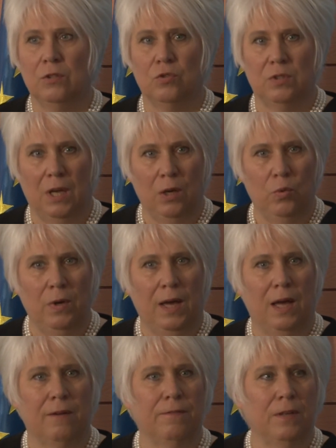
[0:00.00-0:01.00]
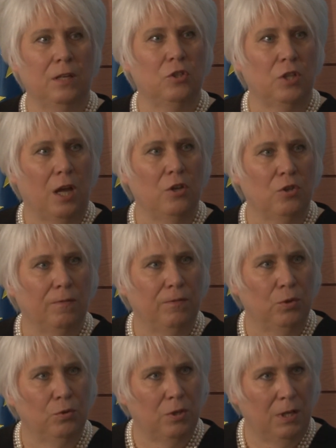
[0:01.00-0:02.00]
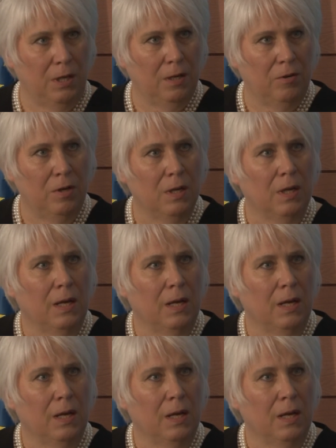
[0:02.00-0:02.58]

Today we have exchange of views here.